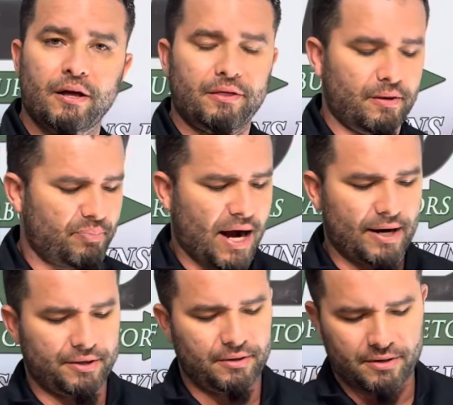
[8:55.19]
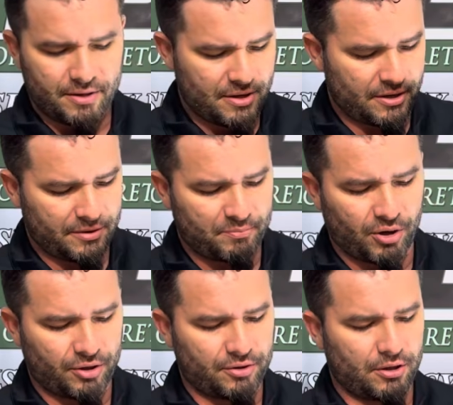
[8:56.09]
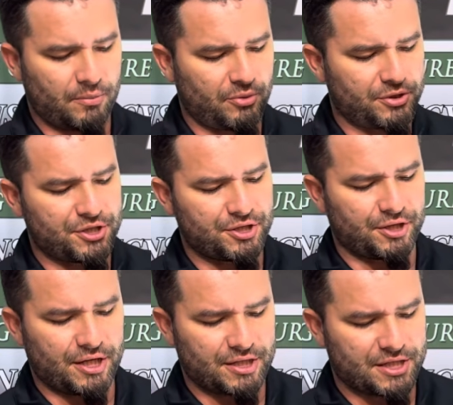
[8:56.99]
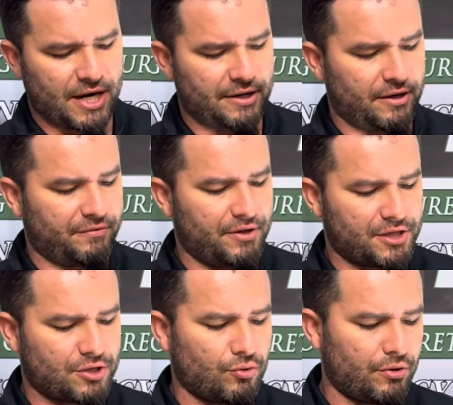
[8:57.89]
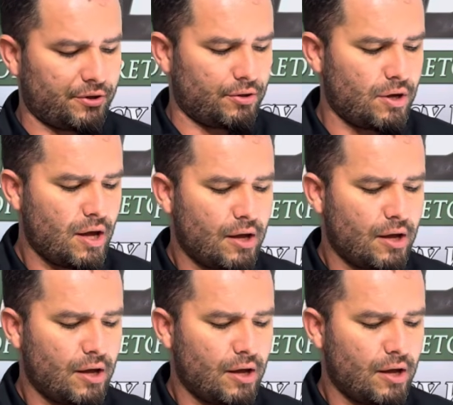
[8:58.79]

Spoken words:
the portions on the inside of this coil